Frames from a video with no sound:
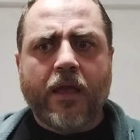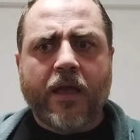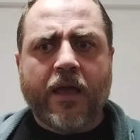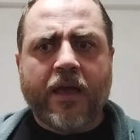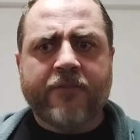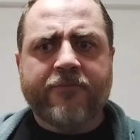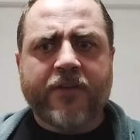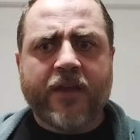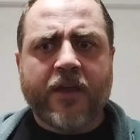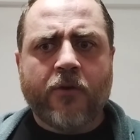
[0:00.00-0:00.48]

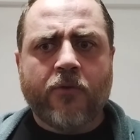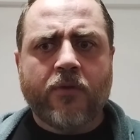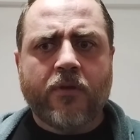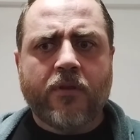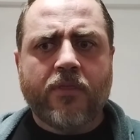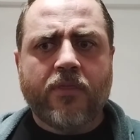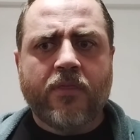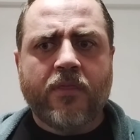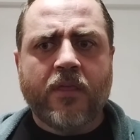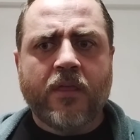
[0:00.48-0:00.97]
I found
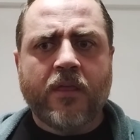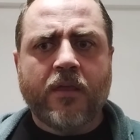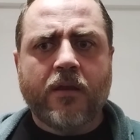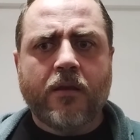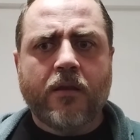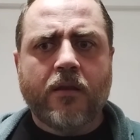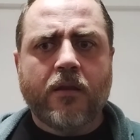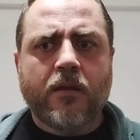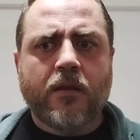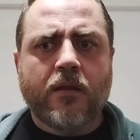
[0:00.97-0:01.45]
that
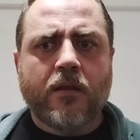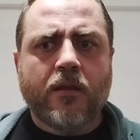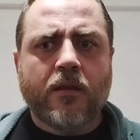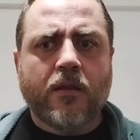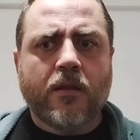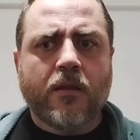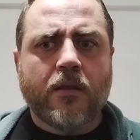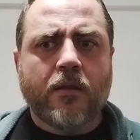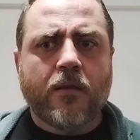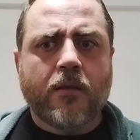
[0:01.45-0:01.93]

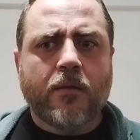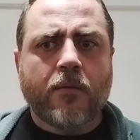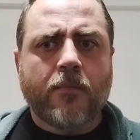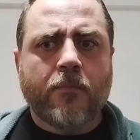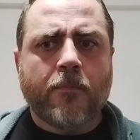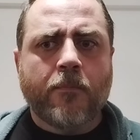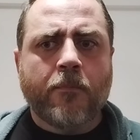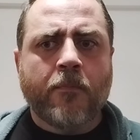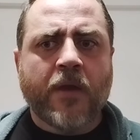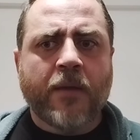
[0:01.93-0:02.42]

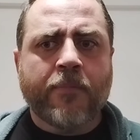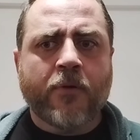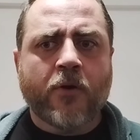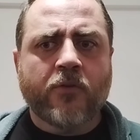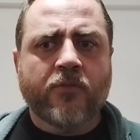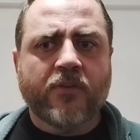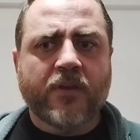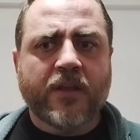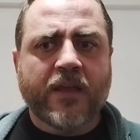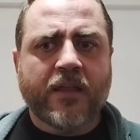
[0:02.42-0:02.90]
my
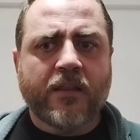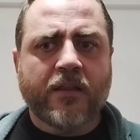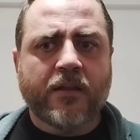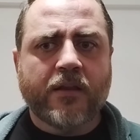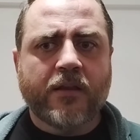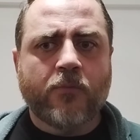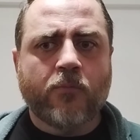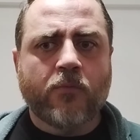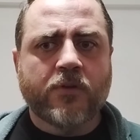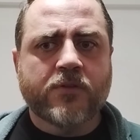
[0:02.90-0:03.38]

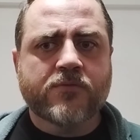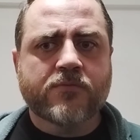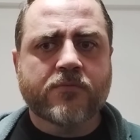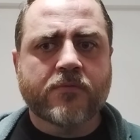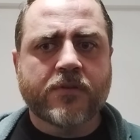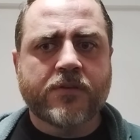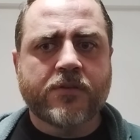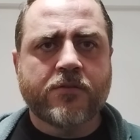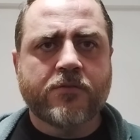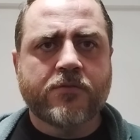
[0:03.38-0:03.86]
personality was
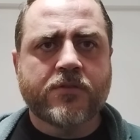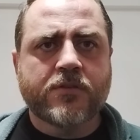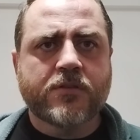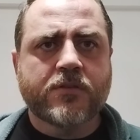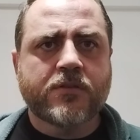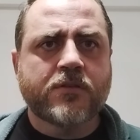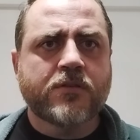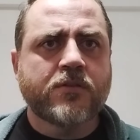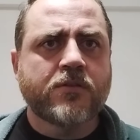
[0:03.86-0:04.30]
reduced